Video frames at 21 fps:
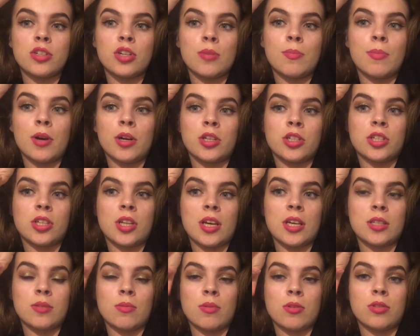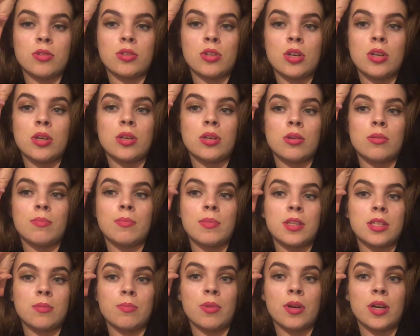two poached eggs with two
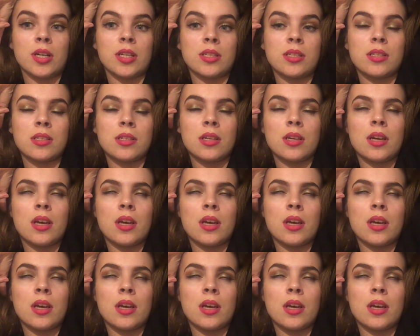pita breads.